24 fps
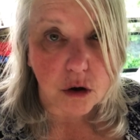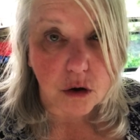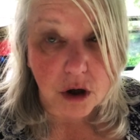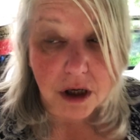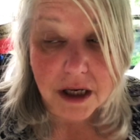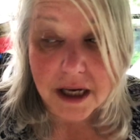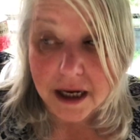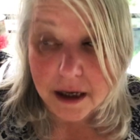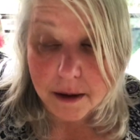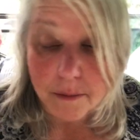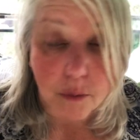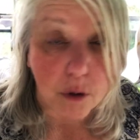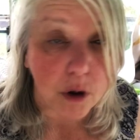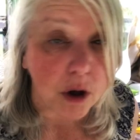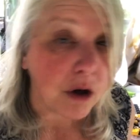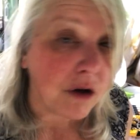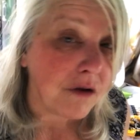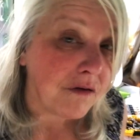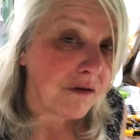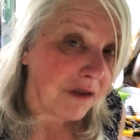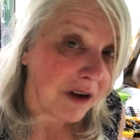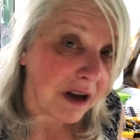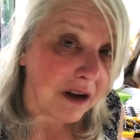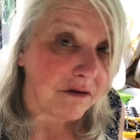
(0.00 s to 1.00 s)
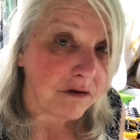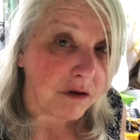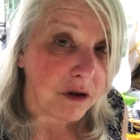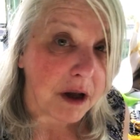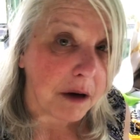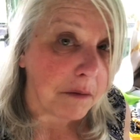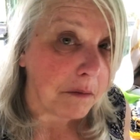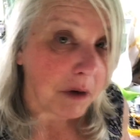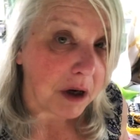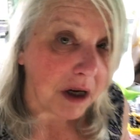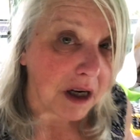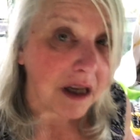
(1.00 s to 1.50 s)
you could get a pretty good van for
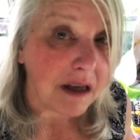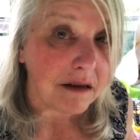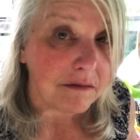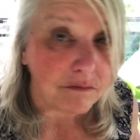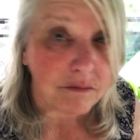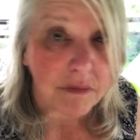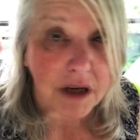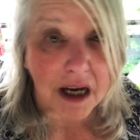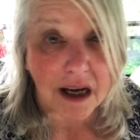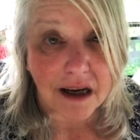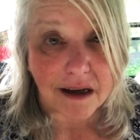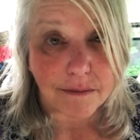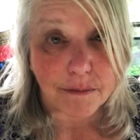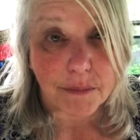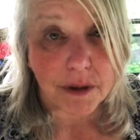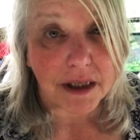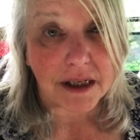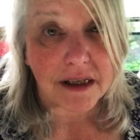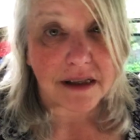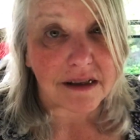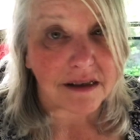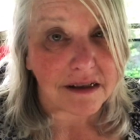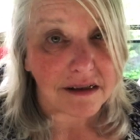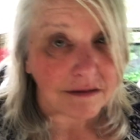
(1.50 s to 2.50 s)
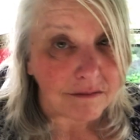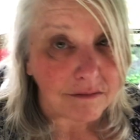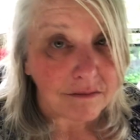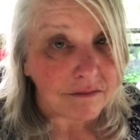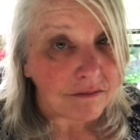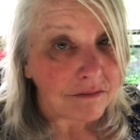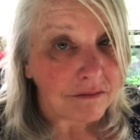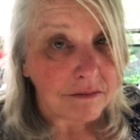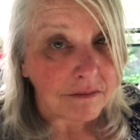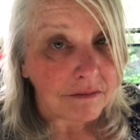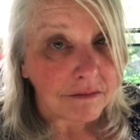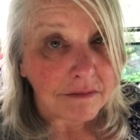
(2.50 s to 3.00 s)
that money. Yeah, but it's
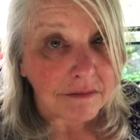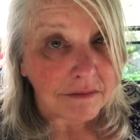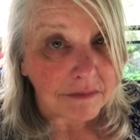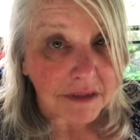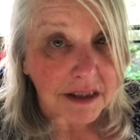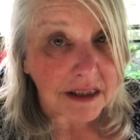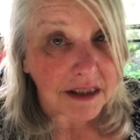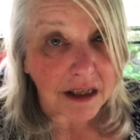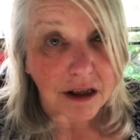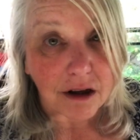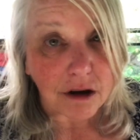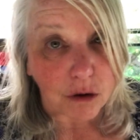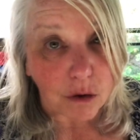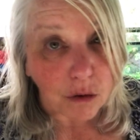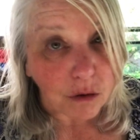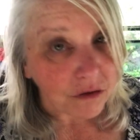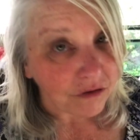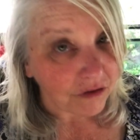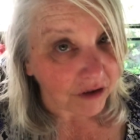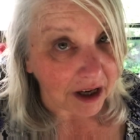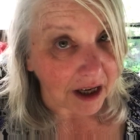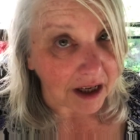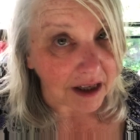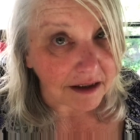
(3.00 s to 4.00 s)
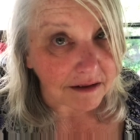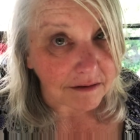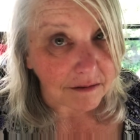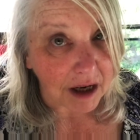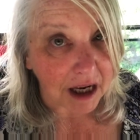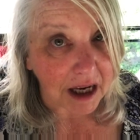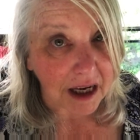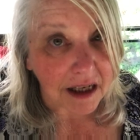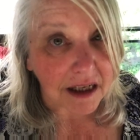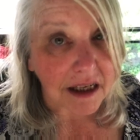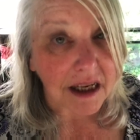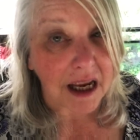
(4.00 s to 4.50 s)
still an old van,
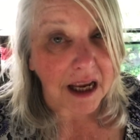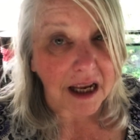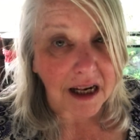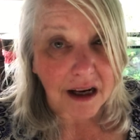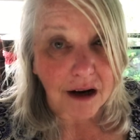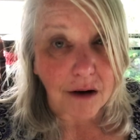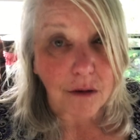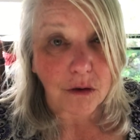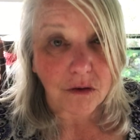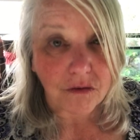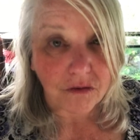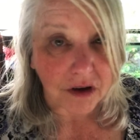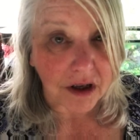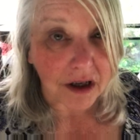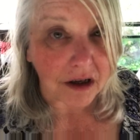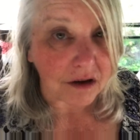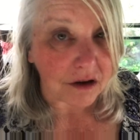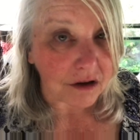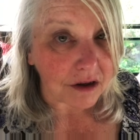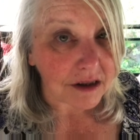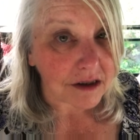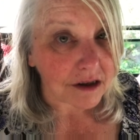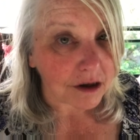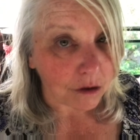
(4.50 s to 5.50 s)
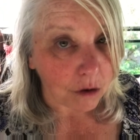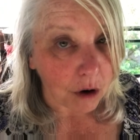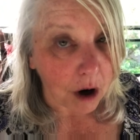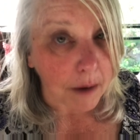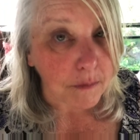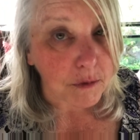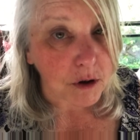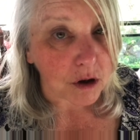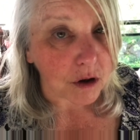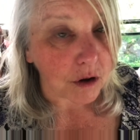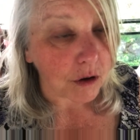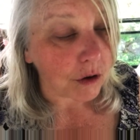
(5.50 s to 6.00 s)
and any old vehicle is a
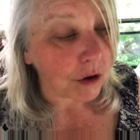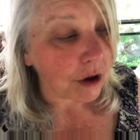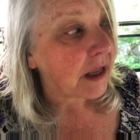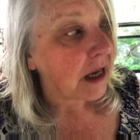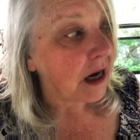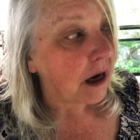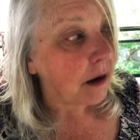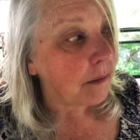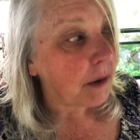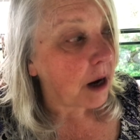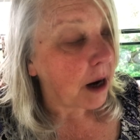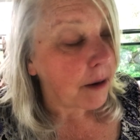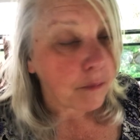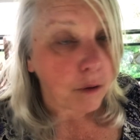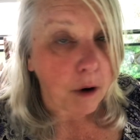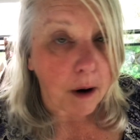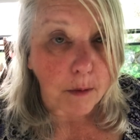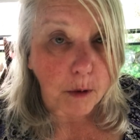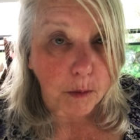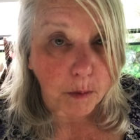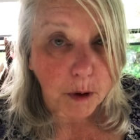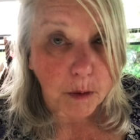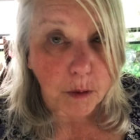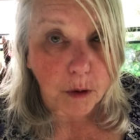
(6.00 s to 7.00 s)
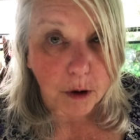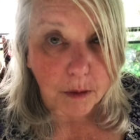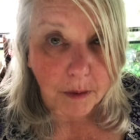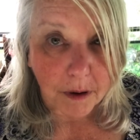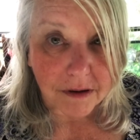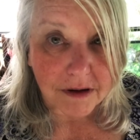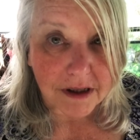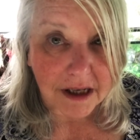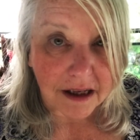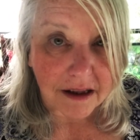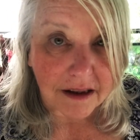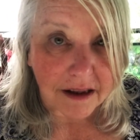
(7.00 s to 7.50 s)
crapshoot. Um, I probably put
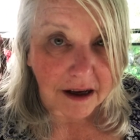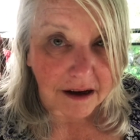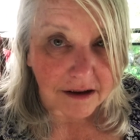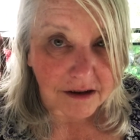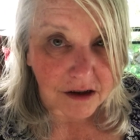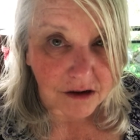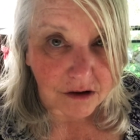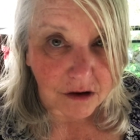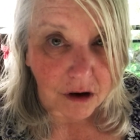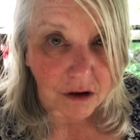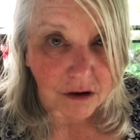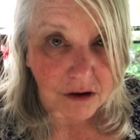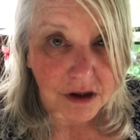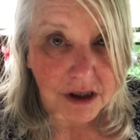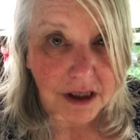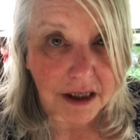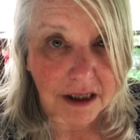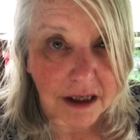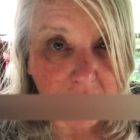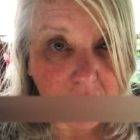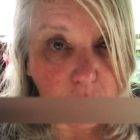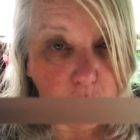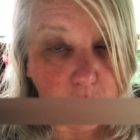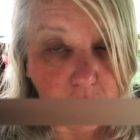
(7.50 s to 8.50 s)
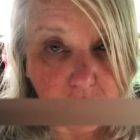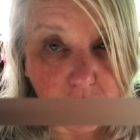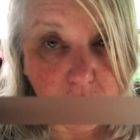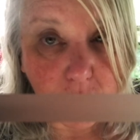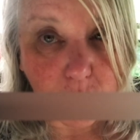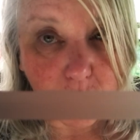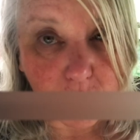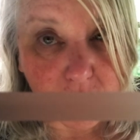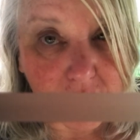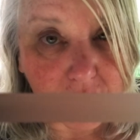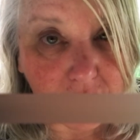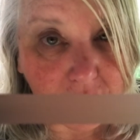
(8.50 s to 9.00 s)
about ten thousand dollars in it over the
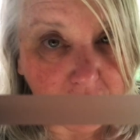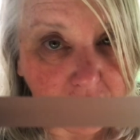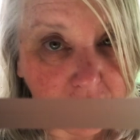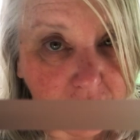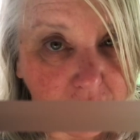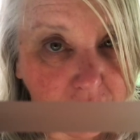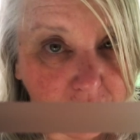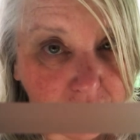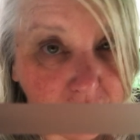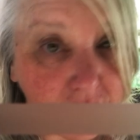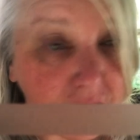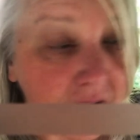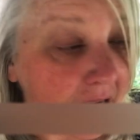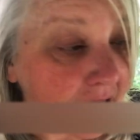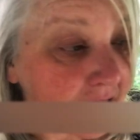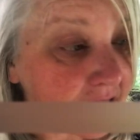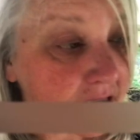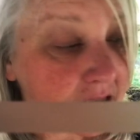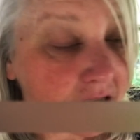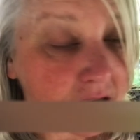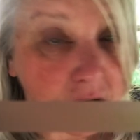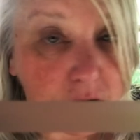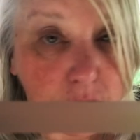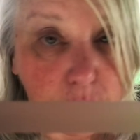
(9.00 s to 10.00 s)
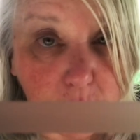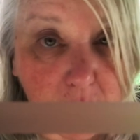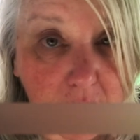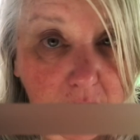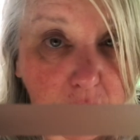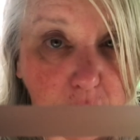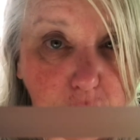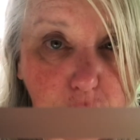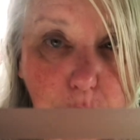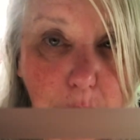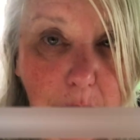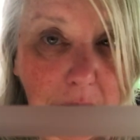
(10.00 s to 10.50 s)
course of the f- next three
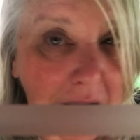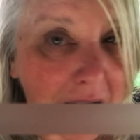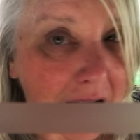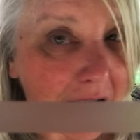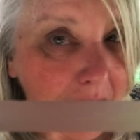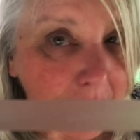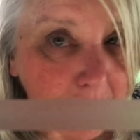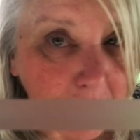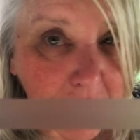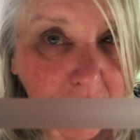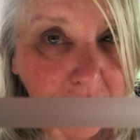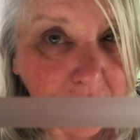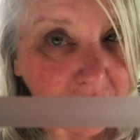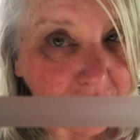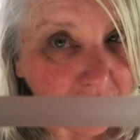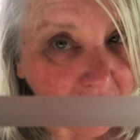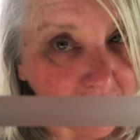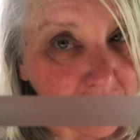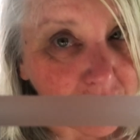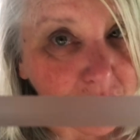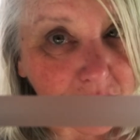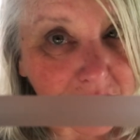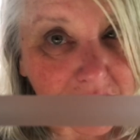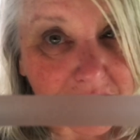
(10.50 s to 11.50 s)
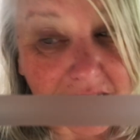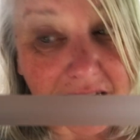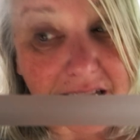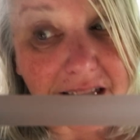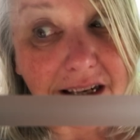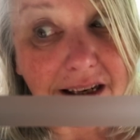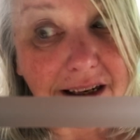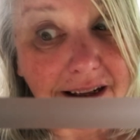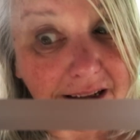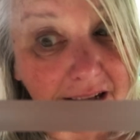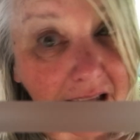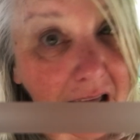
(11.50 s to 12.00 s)
years, but I'm going to venture to say
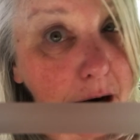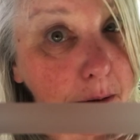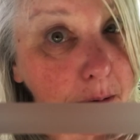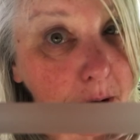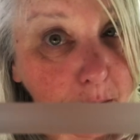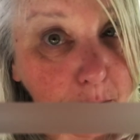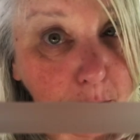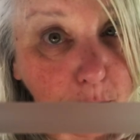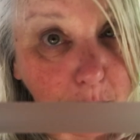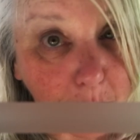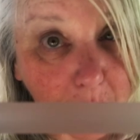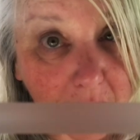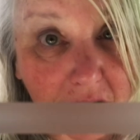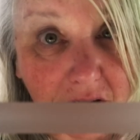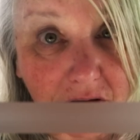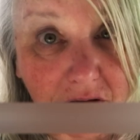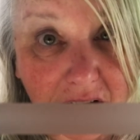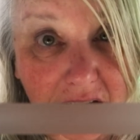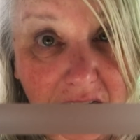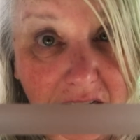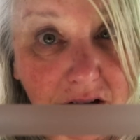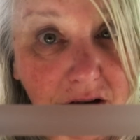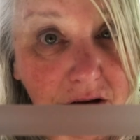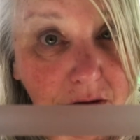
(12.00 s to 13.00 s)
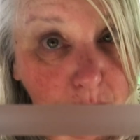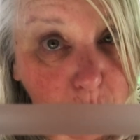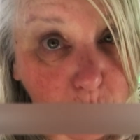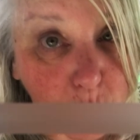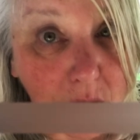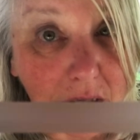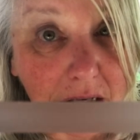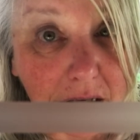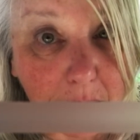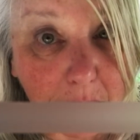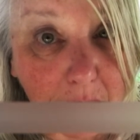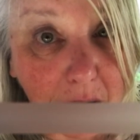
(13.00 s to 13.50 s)
that a lot of people who buy a van
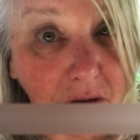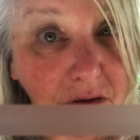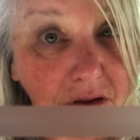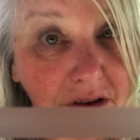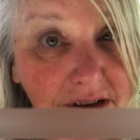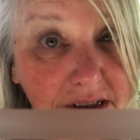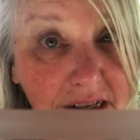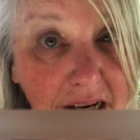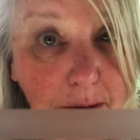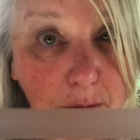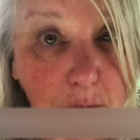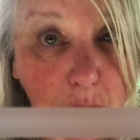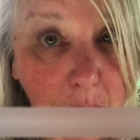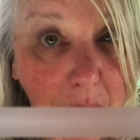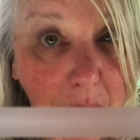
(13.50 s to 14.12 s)
put in about the same